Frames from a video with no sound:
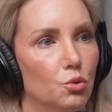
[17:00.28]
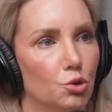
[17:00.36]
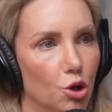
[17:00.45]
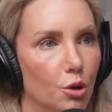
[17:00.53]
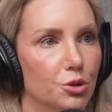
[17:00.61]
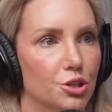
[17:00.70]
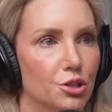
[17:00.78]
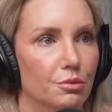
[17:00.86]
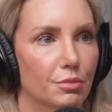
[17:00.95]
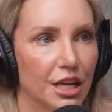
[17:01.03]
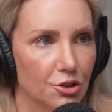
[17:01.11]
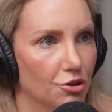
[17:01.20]
will not
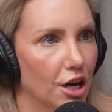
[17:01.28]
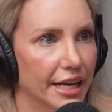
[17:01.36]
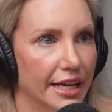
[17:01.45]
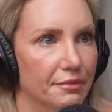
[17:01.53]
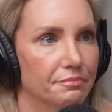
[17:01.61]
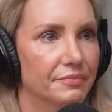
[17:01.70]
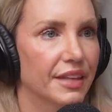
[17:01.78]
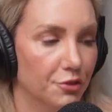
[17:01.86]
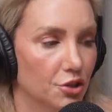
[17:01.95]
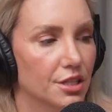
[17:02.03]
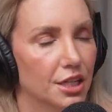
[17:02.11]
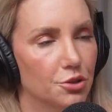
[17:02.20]
get dry again if
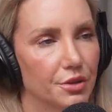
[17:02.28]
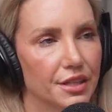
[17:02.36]
you start doing